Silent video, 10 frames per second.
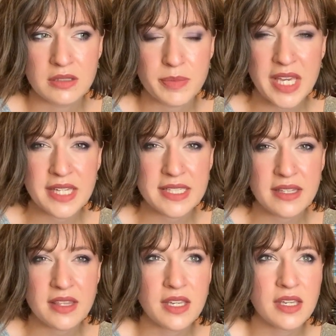Because I
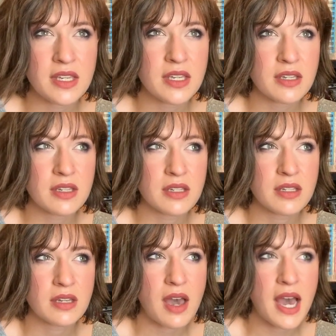think
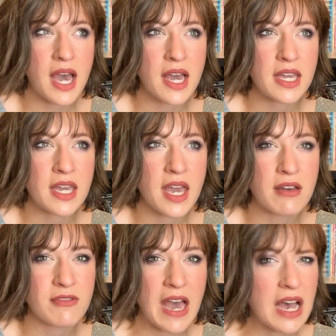I
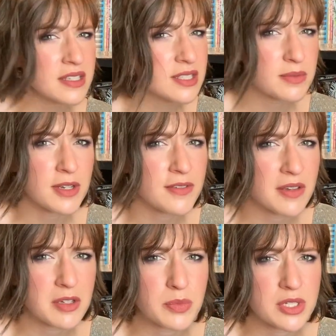have asked my
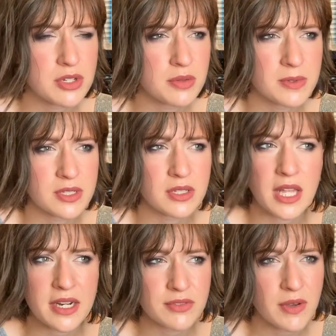favorite booktubers a
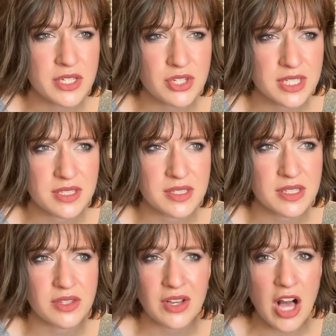lot of questions
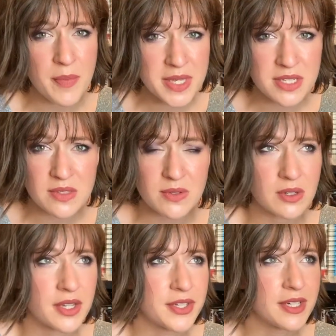in the comments or
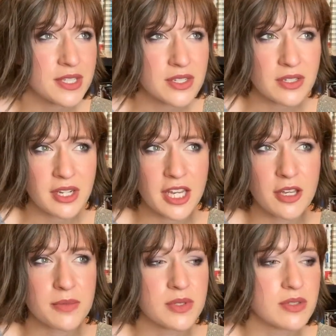on their
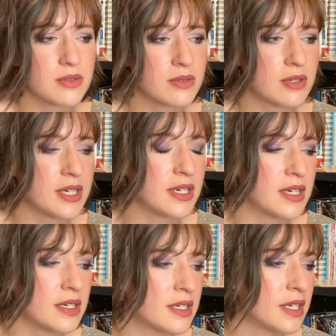Instagrams,
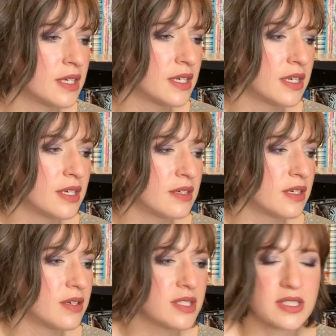or
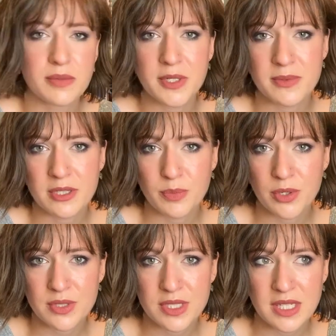sometimes they'll
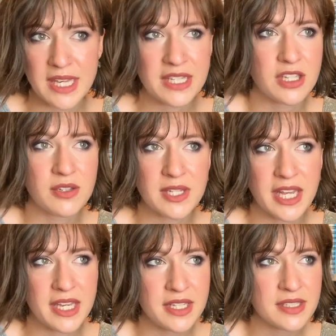post like
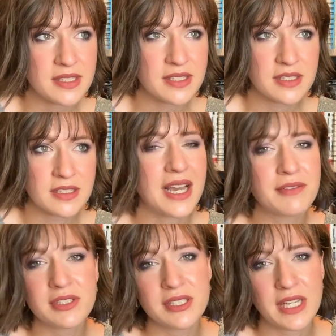Q&As. I
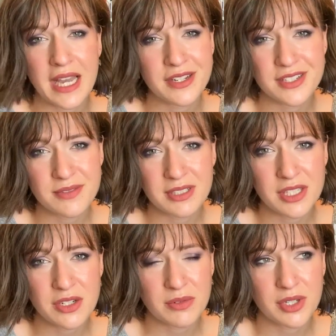just really
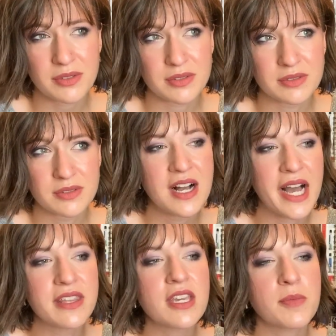don't know. I
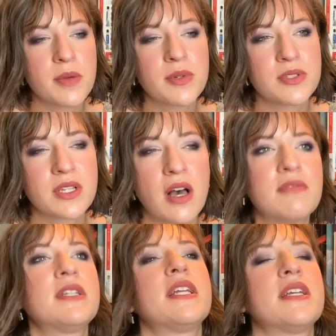think my most
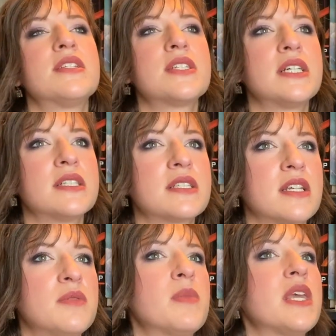confident answer is
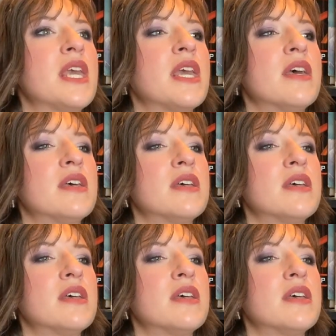going to be,